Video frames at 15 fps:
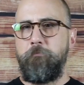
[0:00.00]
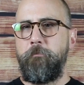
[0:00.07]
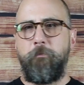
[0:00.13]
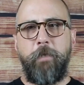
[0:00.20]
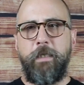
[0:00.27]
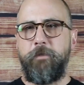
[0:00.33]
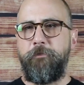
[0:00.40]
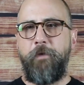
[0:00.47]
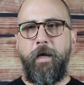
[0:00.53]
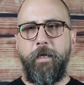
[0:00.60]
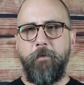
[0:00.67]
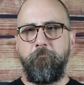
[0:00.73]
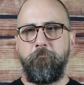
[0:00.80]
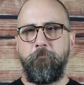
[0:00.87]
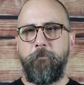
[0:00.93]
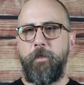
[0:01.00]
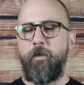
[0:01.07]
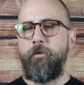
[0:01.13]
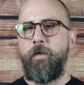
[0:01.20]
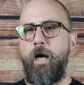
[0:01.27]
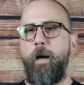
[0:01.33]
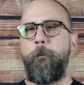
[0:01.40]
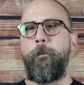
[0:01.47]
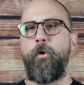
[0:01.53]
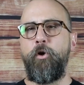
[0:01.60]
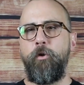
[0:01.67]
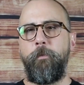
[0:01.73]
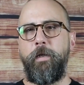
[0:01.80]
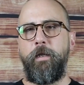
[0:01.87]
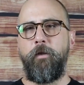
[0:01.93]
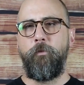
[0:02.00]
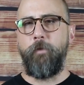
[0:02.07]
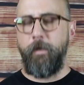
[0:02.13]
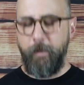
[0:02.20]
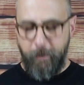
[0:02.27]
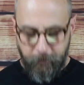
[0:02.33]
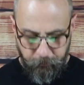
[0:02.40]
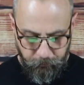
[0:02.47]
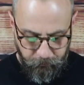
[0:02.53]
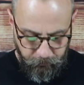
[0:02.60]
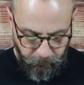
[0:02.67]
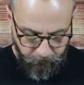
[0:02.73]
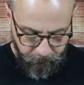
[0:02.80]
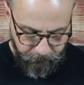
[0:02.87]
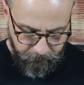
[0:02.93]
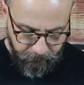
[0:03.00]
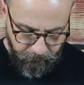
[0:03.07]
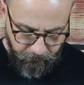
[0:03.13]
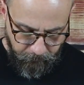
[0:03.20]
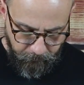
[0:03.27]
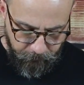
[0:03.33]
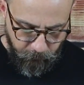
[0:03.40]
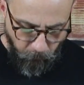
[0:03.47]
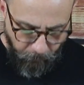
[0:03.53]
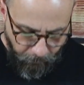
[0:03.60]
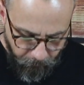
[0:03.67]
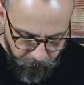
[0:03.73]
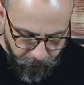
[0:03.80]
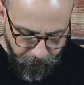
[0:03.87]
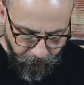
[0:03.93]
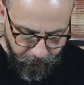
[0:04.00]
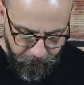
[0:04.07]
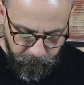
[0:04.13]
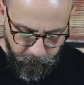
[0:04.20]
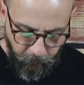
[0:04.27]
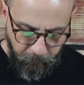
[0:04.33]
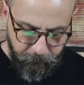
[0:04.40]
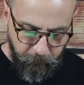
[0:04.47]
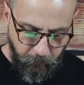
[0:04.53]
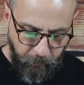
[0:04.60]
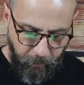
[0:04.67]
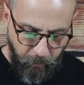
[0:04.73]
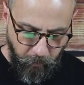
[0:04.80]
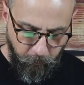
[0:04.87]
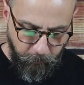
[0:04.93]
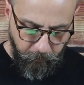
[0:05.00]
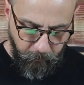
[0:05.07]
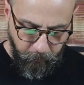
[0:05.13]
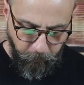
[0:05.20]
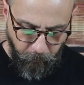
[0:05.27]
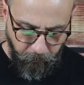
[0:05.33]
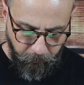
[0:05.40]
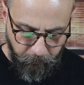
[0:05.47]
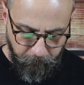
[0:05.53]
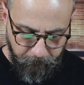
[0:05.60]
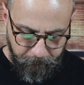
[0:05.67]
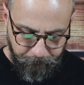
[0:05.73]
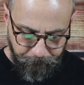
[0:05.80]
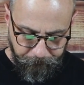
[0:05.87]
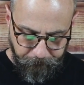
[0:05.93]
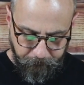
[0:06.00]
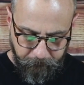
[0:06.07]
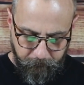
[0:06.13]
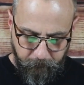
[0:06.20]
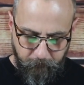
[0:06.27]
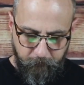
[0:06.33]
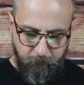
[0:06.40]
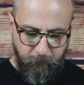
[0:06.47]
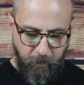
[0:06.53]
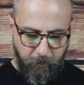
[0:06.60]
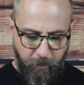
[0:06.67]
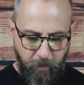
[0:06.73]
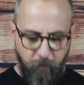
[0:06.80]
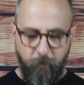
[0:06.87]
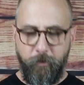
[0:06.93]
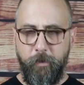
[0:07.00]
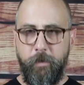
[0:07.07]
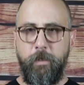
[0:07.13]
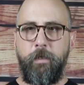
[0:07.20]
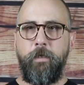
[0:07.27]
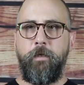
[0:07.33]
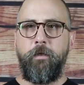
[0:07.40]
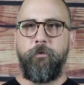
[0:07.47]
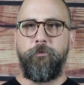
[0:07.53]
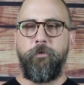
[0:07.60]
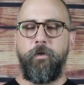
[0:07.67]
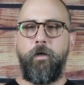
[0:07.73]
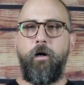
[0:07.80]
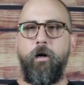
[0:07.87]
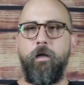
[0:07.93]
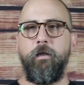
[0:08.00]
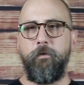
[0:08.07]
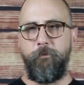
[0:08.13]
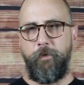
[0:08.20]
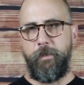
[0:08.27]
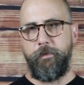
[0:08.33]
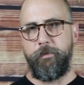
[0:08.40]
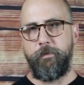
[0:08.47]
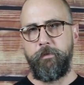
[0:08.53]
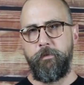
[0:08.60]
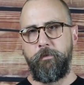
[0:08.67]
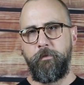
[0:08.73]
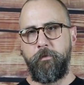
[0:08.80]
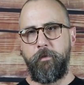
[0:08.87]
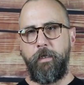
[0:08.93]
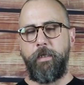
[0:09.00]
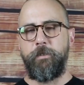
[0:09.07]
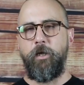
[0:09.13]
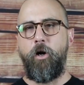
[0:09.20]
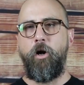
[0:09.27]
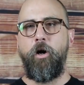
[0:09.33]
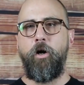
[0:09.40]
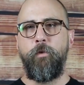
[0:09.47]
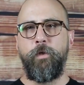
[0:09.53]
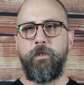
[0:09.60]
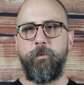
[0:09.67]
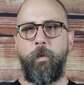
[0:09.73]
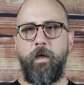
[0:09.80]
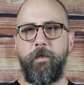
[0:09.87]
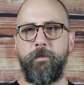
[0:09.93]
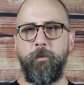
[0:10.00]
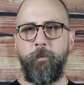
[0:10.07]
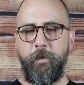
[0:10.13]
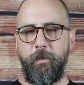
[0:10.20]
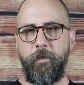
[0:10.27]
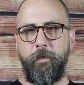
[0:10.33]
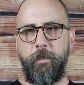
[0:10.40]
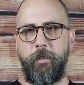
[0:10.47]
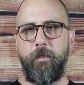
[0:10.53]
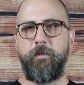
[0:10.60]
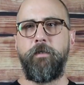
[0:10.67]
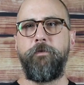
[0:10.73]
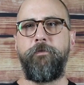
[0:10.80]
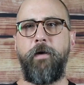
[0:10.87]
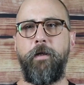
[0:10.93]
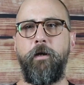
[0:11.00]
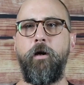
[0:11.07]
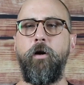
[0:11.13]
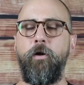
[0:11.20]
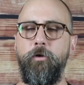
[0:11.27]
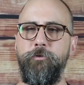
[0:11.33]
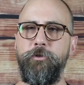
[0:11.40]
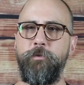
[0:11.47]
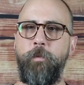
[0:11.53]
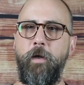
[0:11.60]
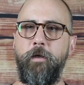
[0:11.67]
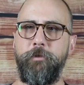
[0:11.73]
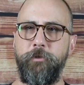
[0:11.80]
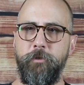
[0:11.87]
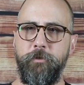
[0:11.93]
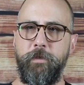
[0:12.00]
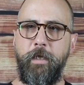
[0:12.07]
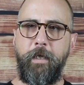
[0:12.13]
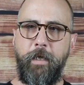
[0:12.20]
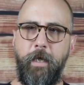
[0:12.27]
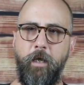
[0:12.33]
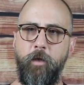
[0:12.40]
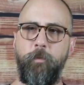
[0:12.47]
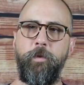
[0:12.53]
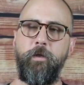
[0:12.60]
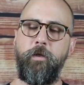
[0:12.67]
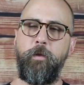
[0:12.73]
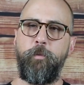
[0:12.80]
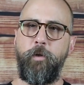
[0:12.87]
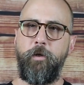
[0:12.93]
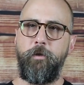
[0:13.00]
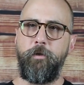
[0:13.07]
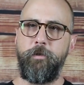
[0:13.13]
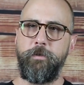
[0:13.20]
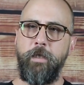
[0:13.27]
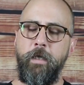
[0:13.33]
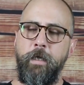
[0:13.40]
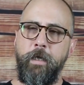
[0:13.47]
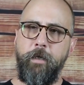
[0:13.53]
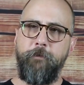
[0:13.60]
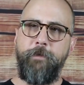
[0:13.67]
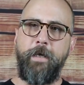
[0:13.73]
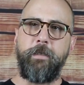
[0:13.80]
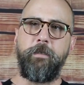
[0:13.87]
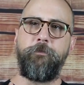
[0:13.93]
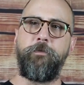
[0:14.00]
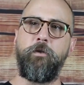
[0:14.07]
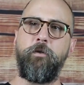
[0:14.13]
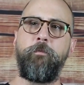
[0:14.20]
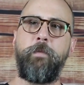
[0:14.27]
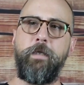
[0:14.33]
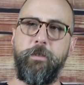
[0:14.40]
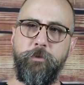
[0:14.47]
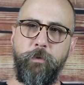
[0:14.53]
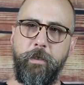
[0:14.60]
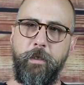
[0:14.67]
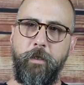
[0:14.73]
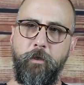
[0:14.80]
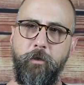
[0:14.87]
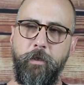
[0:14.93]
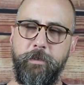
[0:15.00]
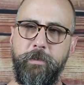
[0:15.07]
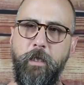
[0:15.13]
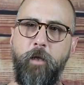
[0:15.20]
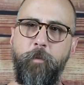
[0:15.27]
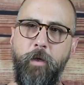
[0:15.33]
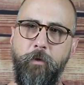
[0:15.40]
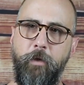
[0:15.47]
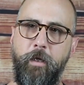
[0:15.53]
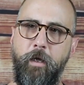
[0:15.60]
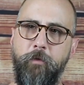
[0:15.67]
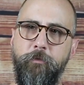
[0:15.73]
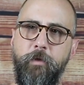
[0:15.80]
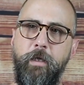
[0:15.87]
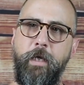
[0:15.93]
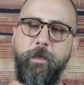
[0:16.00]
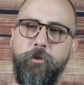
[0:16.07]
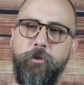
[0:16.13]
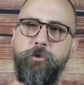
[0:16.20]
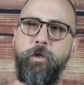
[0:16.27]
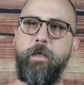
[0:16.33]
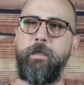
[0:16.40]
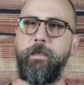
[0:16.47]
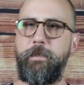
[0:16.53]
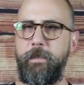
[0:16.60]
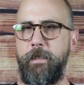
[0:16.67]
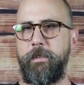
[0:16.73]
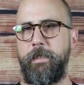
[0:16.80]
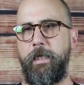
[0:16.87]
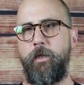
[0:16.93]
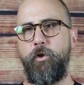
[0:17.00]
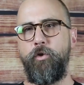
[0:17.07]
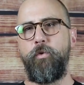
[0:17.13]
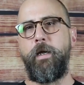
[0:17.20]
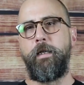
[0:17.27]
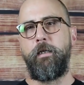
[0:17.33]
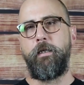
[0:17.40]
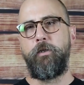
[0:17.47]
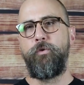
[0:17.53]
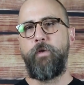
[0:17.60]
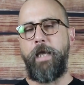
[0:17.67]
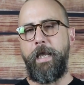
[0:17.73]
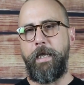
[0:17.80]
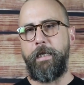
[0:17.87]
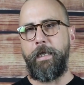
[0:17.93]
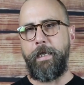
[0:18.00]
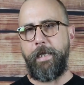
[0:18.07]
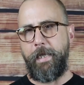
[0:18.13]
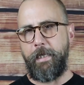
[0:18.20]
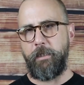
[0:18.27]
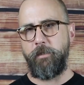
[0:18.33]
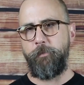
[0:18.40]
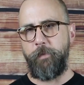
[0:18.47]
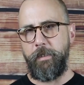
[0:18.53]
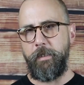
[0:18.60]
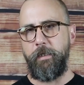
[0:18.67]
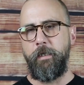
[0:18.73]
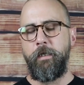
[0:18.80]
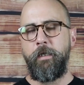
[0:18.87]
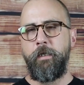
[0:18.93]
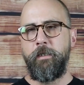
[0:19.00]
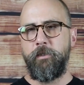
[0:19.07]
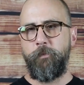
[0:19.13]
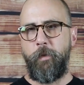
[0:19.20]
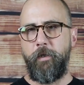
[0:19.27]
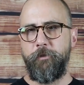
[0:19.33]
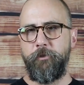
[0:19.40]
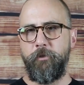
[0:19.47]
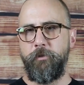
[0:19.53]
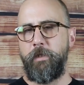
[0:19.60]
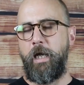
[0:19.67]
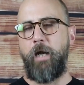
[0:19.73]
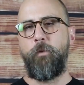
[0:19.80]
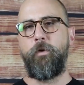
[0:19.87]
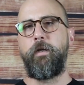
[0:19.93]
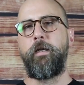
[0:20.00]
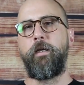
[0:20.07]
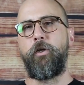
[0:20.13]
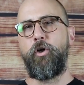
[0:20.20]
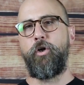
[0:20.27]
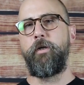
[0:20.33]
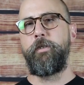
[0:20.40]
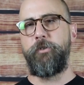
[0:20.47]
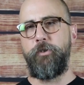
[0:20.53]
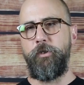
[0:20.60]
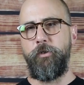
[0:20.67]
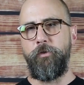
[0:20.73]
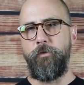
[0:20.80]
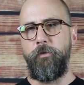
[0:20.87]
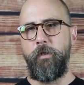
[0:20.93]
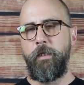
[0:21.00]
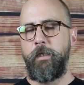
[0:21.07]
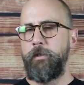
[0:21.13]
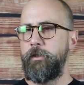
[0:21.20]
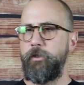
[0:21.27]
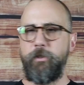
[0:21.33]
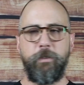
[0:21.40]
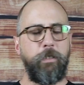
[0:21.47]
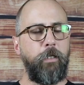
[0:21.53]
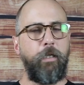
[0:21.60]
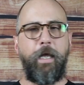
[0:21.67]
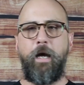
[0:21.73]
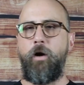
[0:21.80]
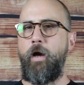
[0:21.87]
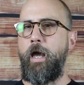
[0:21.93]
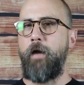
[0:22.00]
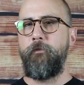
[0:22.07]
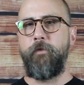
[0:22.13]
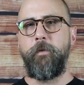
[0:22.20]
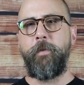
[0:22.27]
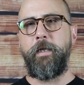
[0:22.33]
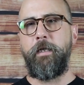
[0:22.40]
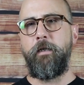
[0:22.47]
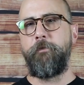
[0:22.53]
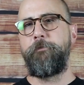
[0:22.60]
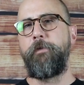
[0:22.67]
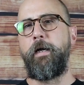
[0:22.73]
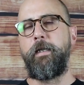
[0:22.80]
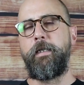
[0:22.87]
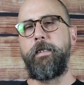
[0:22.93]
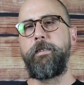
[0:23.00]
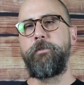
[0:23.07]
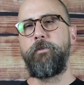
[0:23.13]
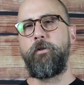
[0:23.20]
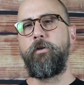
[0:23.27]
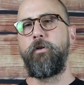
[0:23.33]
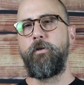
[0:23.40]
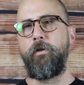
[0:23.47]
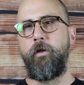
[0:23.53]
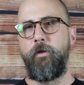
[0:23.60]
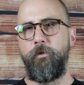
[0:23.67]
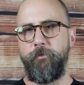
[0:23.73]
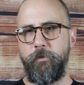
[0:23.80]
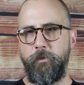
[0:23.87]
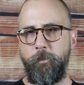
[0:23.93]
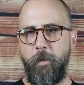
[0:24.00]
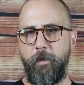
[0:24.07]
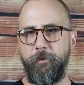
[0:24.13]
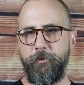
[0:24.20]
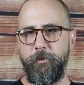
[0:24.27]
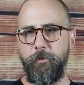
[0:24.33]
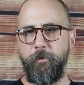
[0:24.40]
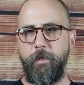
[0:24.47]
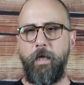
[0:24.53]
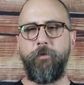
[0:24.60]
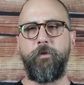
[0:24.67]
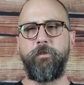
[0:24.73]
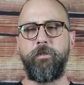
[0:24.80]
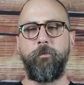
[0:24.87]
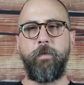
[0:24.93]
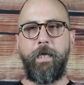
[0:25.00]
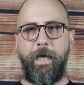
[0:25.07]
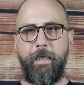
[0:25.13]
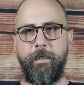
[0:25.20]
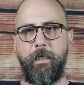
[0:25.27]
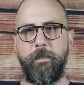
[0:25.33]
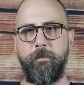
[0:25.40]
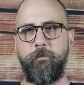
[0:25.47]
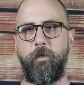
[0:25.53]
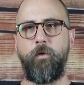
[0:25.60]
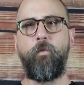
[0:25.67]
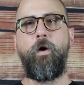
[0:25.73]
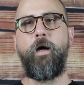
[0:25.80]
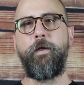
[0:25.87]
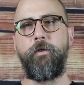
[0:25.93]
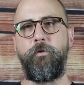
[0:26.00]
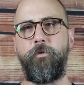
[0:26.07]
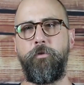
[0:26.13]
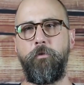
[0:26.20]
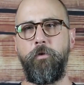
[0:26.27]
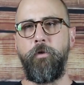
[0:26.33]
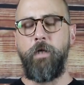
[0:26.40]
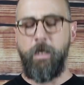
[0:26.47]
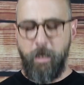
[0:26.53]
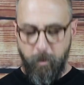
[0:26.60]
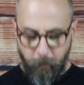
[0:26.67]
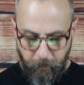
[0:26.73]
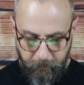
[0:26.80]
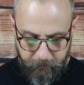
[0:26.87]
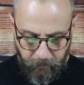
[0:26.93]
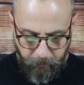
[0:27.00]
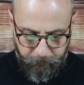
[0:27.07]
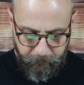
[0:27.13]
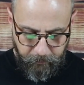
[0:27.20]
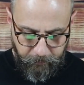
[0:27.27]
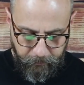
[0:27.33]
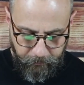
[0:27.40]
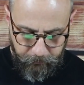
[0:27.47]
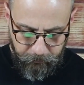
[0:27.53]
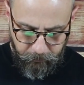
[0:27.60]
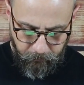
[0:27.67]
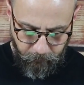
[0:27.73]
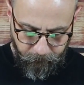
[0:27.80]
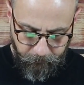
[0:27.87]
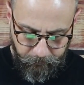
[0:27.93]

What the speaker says: that's fine. They're not permanent relationships. So how do you find a sponsor or accountability partner? Now, for all of us, it's our responsibility to find our own sponsors and accountability partners. In fact, if you're a ministry leader at a Celebrate Recovery trying to dictate who can and can't be sponsors, I want to encourage you to just allow everybody to find his or her own sponsor. Now, there's some guidelines I'm going to walk you through, but it's up to each of